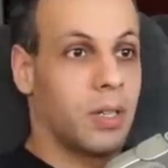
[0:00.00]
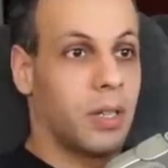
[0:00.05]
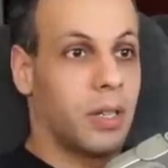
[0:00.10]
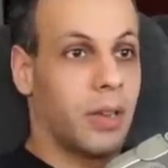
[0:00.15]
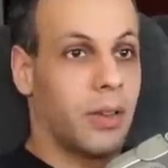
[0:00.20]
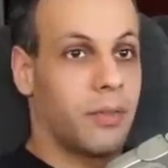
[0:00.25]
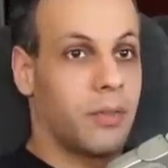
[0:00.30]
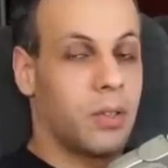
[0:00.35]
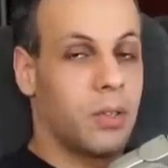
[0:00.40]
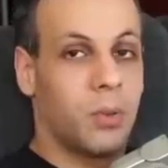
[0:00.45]

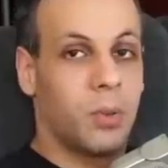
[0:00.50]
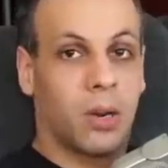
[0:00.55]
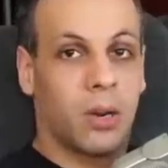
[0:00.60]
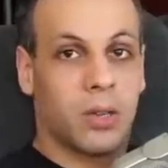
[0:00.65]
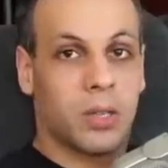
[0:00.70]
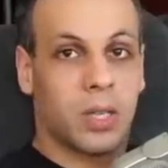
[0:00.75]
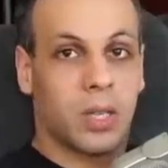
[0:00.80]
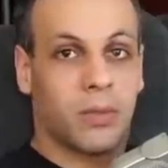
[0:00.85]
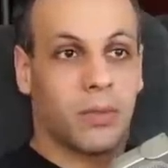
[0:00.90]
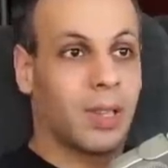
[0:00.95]
If you wear
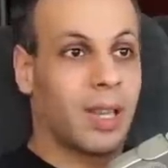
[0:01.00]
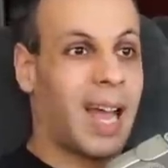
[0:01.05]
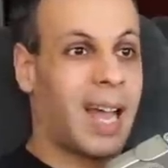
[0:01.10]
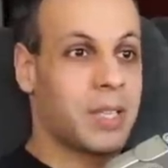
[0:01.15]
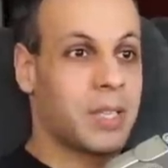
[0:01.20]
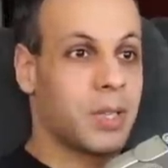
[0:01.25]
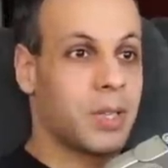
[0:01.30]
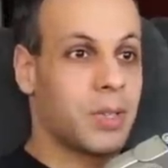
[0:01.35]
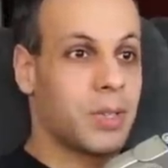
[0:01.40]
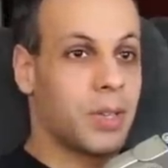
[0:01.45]
a set of
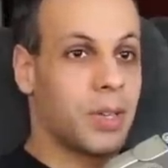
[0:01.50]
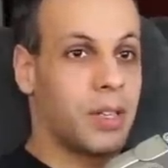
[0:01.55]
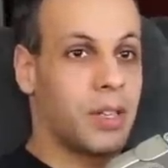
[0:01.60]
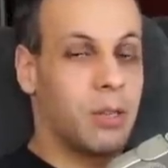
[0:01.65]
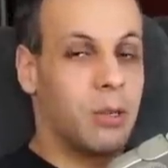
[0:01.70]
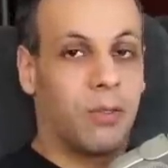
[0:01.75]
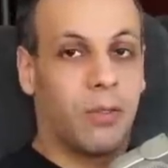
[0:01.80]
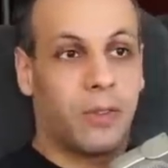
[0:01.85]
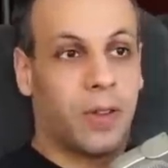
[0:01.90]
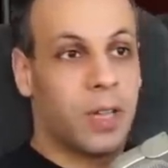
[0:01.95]
glasses and
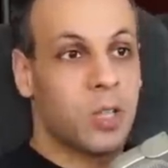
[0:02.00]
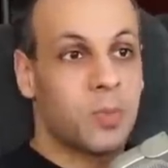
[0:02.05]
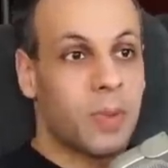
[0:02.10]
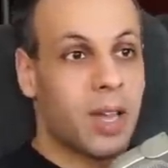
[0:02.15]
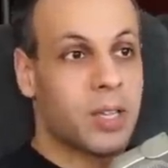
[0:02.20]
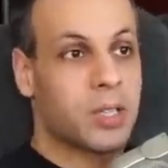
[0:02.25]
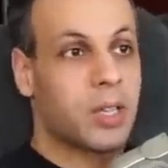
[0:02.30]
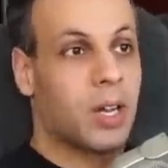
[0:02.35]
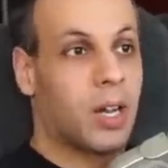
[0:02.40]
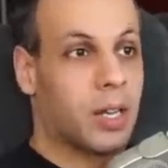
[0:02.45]
you have a face
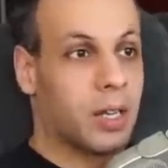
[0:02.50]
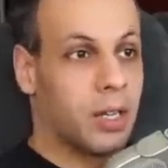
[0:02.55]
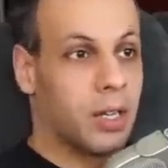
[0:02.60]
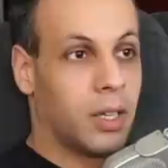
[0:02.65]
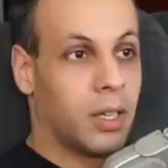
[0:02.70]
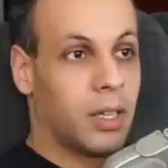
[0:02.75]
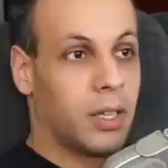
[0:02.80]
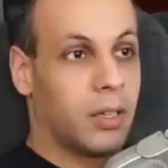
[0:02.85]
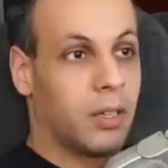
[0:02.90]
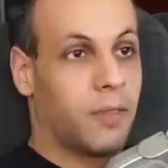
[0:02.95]
mask on,
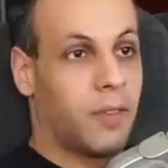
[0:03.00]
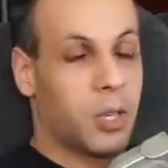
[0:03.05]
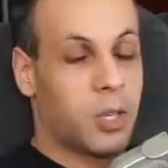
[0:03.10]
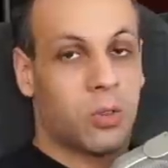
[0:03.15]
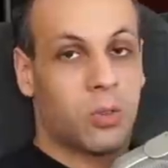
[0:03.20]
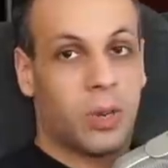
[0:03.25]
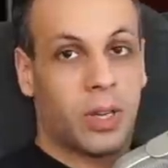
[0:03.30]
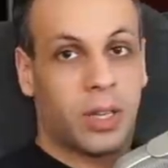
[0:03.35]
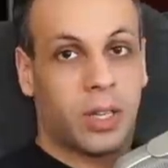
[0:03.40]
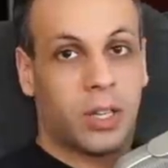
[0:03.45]
the
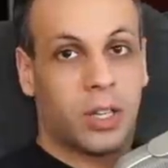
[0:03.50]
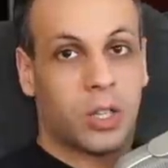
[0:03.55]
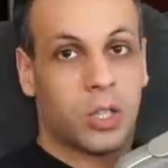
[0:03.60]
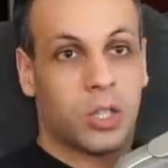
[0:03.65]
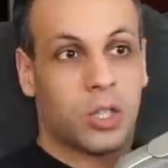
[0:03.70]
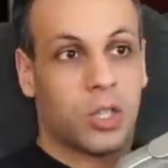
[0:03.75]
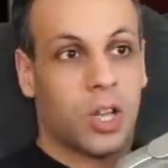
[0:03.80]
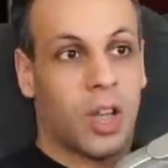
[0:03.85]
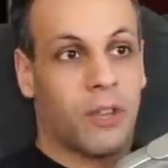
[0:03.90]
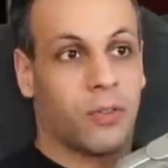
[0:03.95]
facial
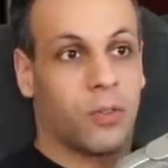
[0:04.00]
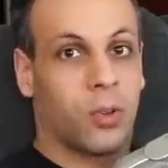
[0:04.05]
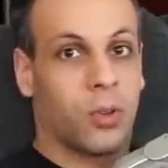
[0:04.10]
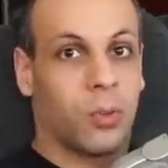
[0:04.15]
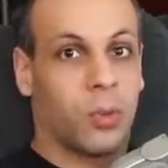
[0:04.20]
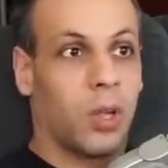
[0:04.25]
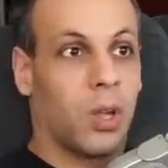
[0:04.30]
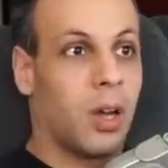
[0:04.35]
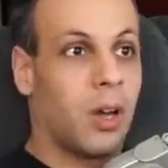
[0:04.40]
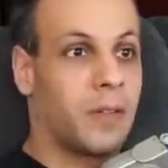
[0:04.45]
recognition software
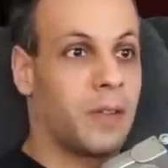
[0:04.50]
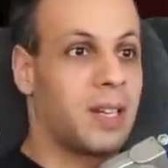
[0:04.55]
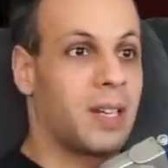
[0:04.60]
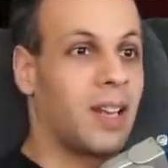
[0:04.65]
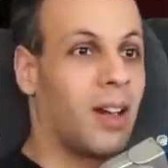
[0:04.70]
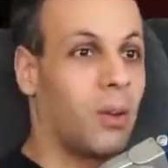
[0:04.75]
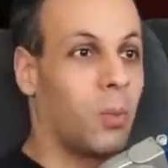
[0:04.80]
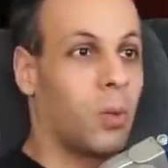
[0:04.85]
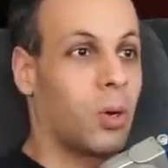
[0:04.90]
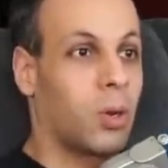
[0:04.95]
will often
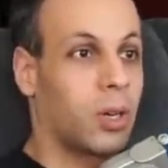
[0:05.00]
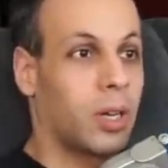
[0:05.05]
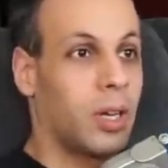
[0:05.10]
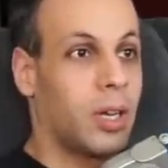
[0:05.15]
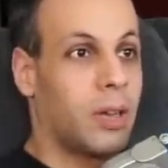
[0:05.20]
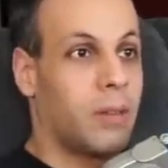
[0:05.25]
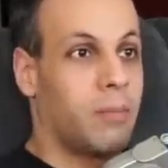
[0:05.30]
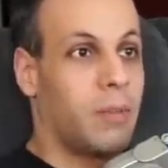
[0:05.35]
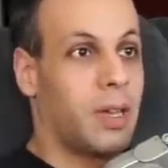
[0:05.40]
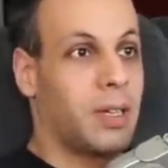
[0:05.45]
not work,
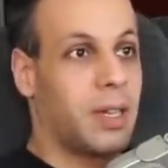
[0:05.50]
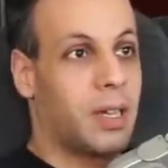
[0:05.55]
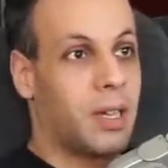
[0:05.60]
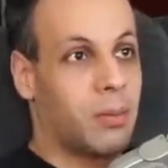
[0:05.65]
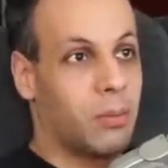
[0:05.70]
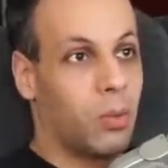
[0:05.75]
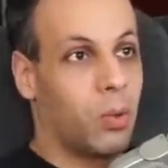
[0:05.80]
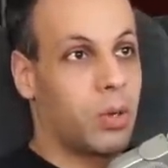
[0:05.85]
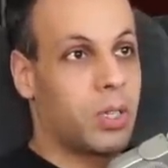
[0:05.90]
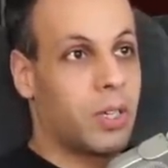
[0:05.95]
making
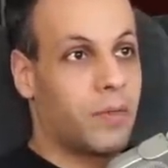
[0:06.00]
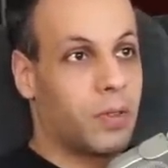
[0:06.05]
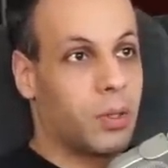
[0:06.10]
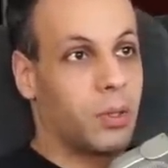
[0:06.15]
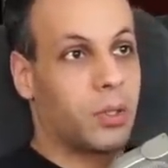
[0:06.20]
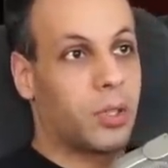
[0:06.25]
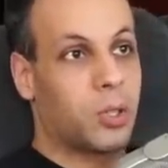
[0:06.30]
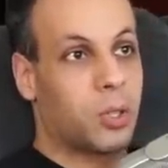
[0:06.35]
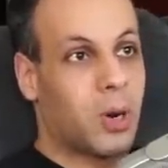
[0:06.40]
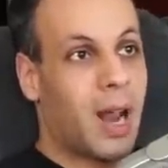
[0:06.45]
it more
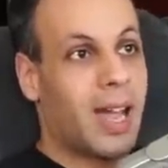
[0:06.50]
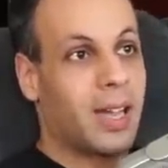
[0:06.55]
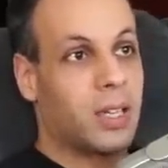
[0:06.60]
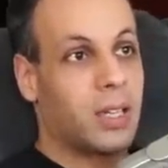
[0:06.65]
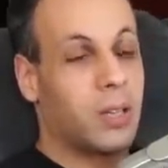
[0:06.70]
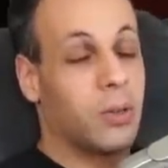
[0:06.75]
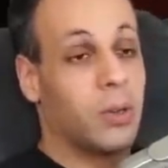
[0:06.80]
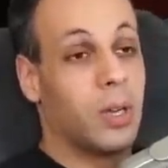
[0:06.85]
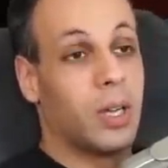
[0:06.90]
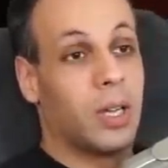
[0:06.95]
difficult to track
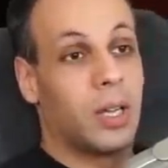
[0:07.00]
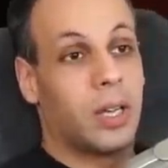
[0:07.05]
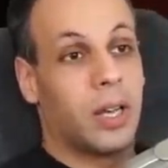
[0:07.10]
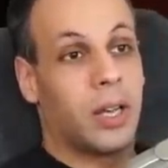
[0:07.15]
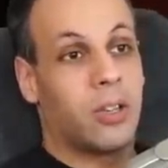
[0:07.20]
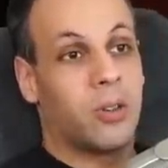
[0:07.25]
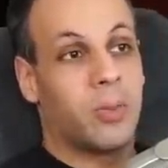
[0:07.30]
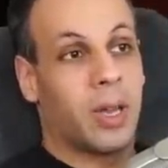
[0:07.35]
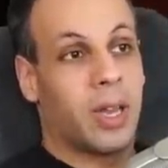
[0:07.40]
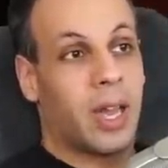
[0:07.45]
you. Now,
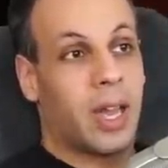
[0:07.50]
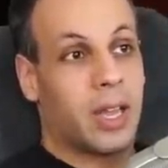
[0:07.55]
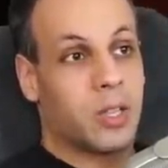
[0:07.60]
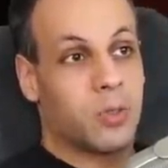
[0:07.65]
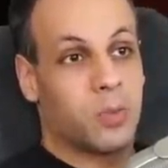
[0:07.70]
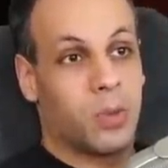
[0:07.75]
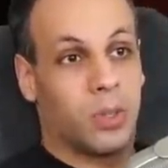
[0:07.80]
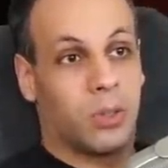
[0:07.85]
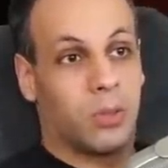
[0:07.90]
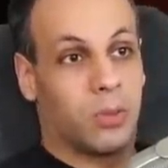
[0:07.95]
you may
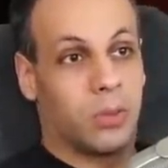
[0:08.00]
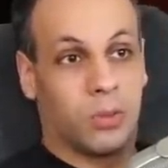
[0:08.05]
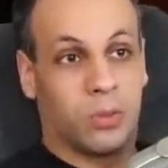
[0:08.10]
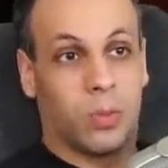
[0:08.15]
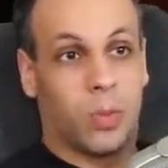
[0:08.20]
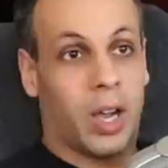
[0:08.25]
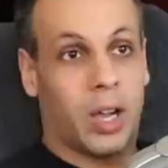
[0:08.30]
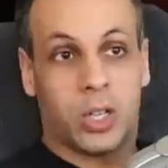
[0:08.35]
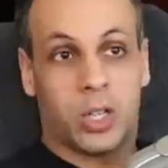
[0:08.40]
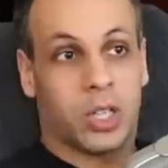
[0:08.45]
ask, well,
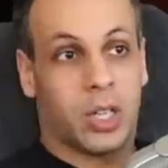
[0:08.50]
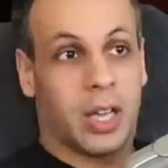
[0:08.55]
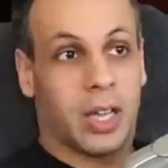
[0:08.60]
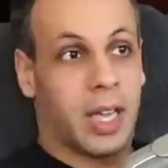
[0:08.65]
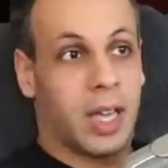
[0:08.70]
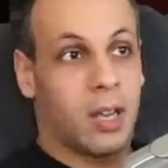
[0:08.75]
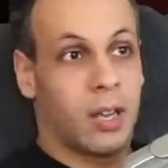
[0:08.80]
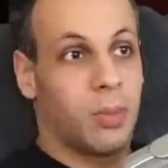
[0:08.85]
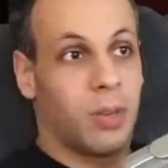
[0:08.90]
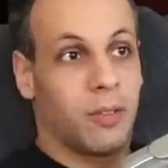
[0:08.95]
why should I
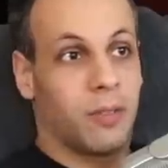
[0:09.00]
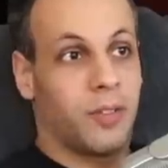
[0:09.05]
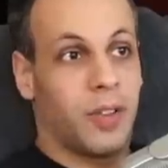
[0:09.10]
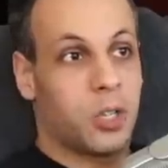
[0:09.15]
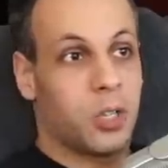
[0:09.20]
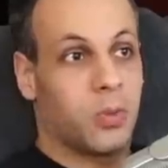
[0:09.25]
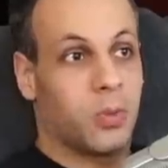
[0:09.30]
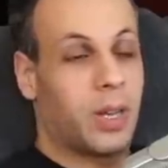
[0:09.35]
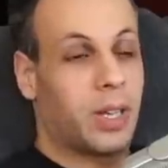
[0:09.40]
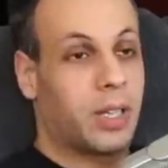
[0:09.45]
care about
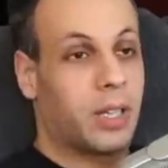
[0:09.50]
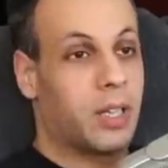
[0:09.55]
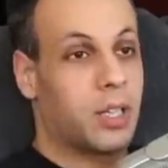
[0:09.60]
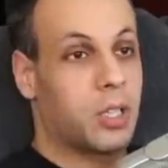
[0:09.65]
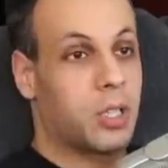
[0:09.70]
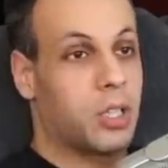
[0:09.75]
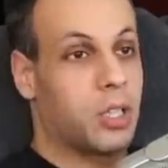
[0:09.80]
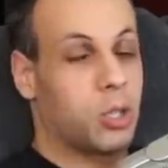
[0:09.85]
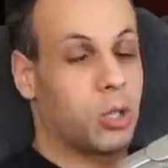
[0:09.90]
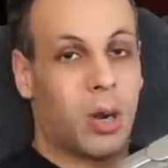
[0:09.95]
facial
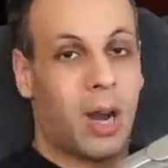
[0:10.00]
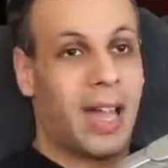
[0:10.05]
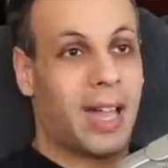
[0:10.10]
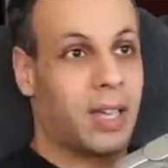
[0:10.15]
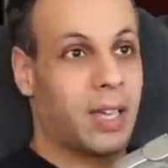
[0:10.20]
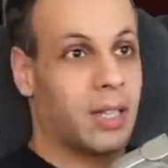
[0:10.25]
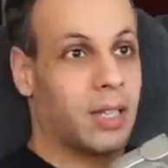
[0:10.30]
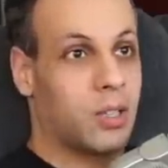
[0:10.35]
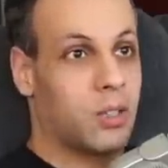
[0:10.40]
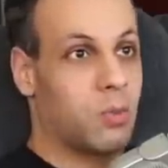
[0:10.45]
recognition and
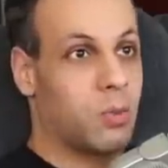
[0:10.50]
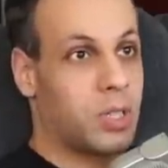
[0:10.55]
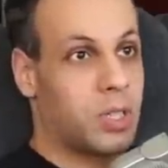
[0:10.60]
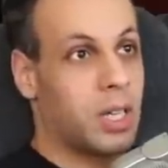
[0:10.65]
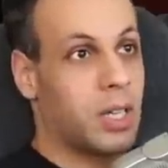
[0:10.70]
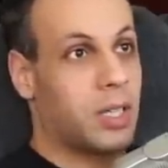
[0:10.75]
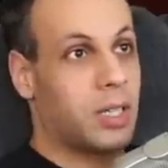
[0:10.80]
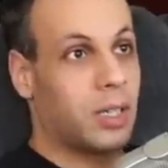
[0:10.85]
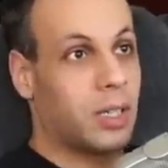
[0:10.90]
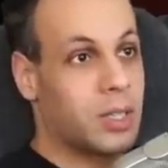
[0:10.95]
tracking? That's
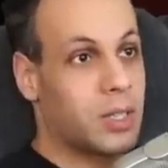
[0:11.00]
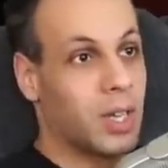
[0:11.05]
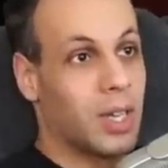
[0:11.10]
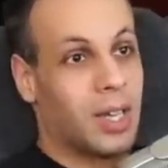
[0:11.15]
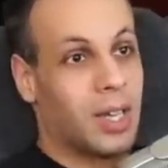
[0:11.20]
ridiculous.